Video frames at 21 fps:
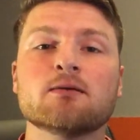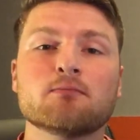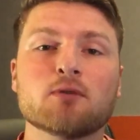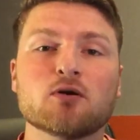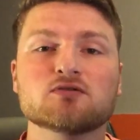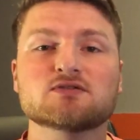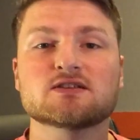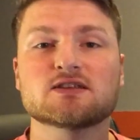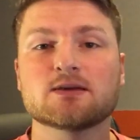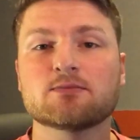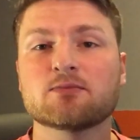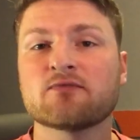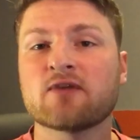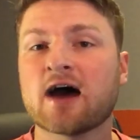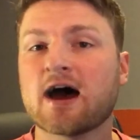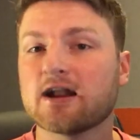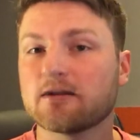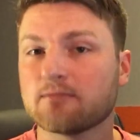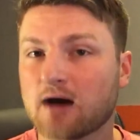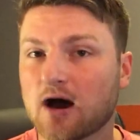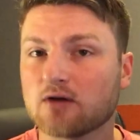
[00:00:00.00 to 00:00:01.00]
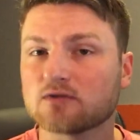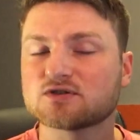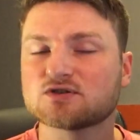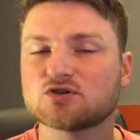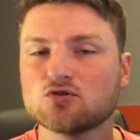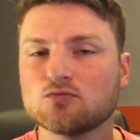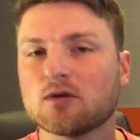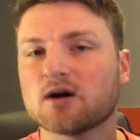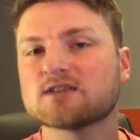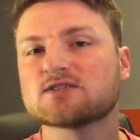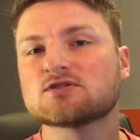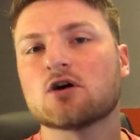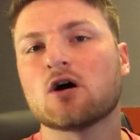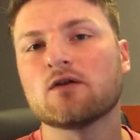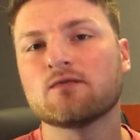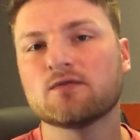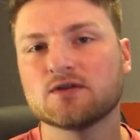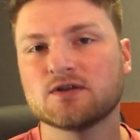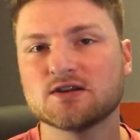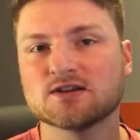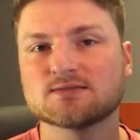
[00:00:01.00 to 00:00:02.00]
most of them have had about 2 months
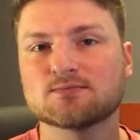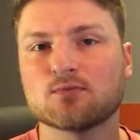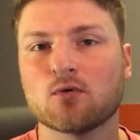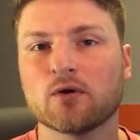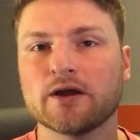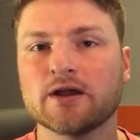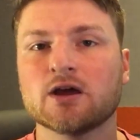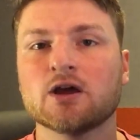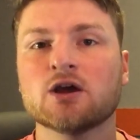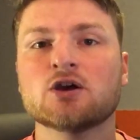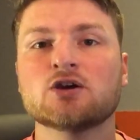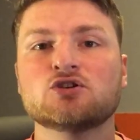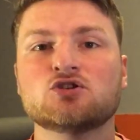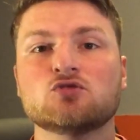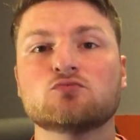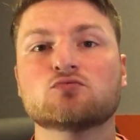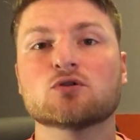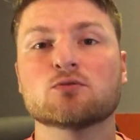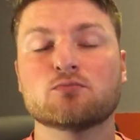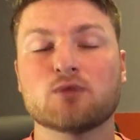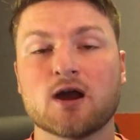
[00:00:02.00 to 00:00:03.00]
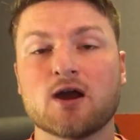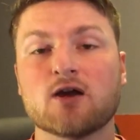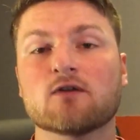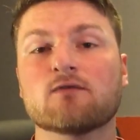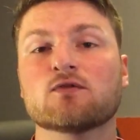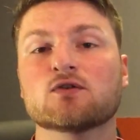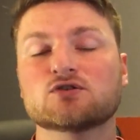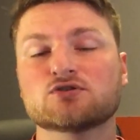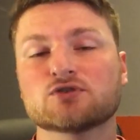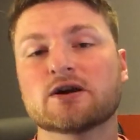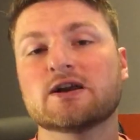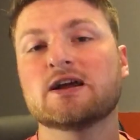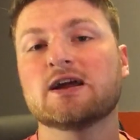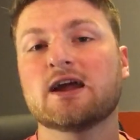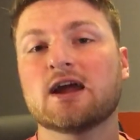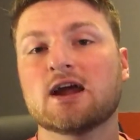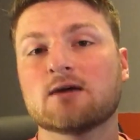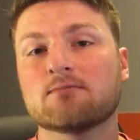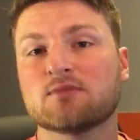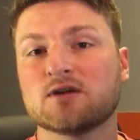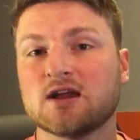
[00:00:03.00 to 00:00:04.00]
off at this point to prepare for training
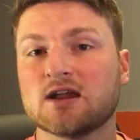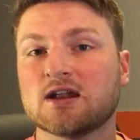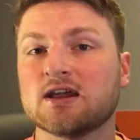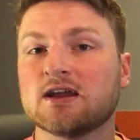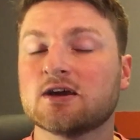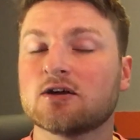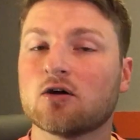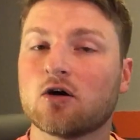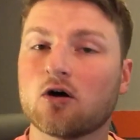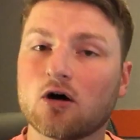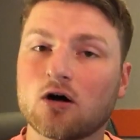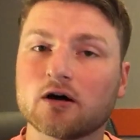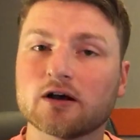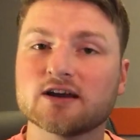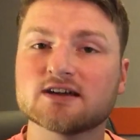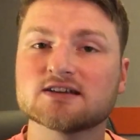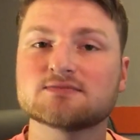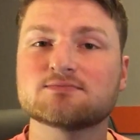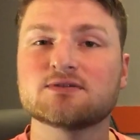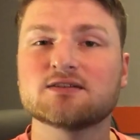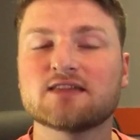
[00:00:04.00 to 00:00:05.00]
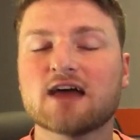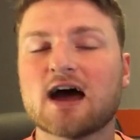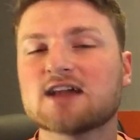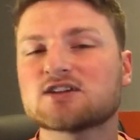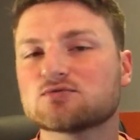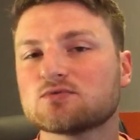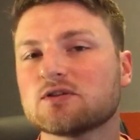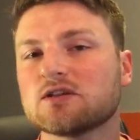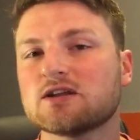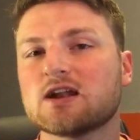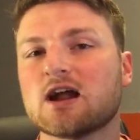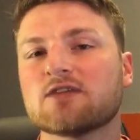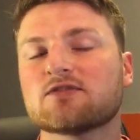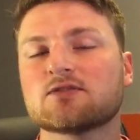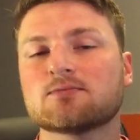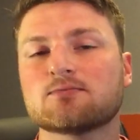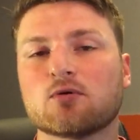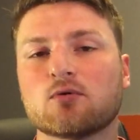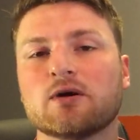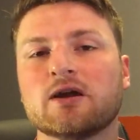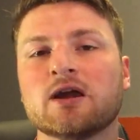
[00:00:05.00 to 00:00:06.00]
camp beginning in August, but that's really not
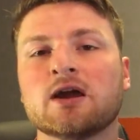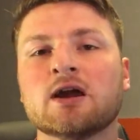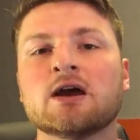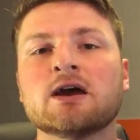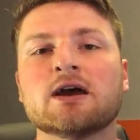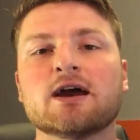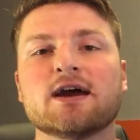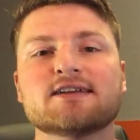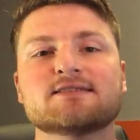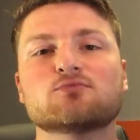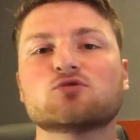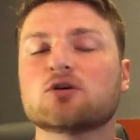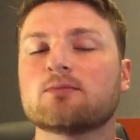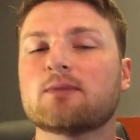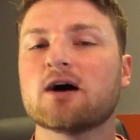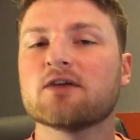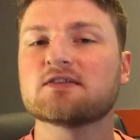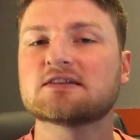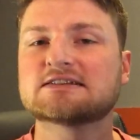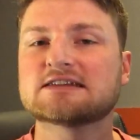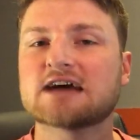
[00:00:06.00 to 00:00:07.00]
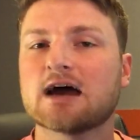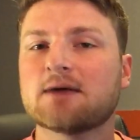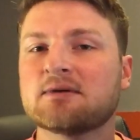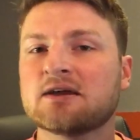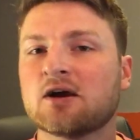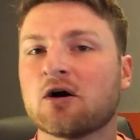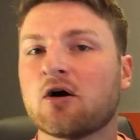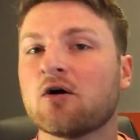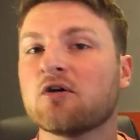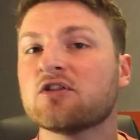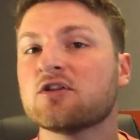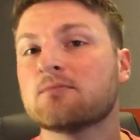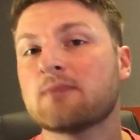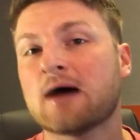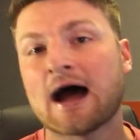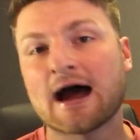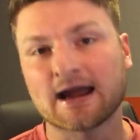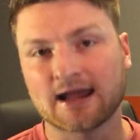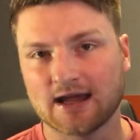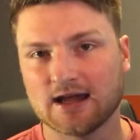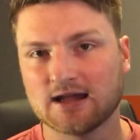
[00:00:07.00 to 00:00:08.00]
the point. It's more about the timing on the
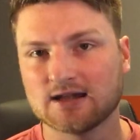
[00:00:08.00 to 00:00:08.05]
back